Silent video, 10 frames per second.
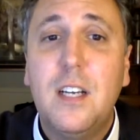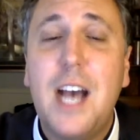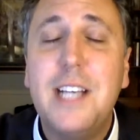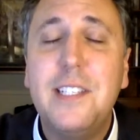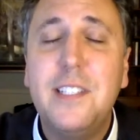
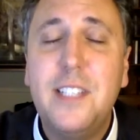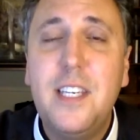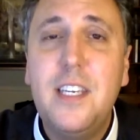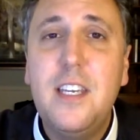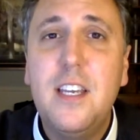I
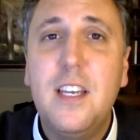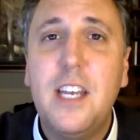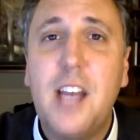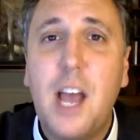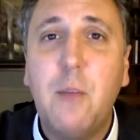see
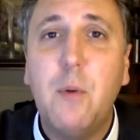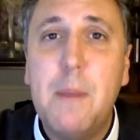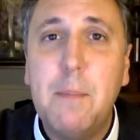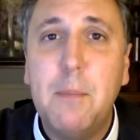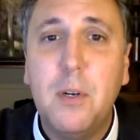and I
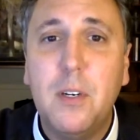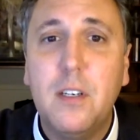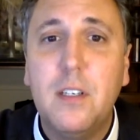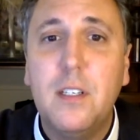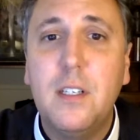remember,
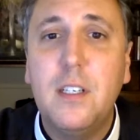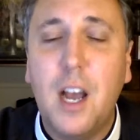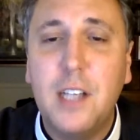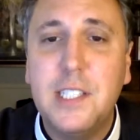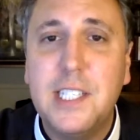
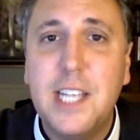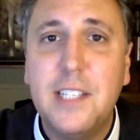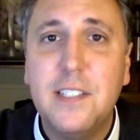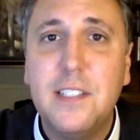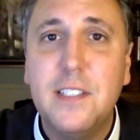God
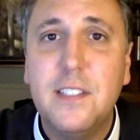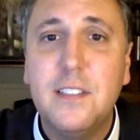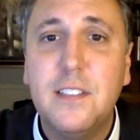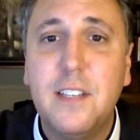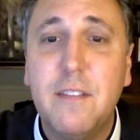says
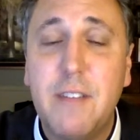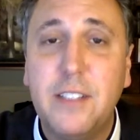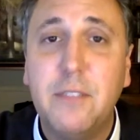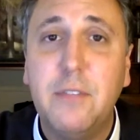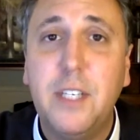
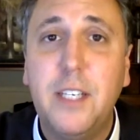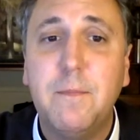effectively.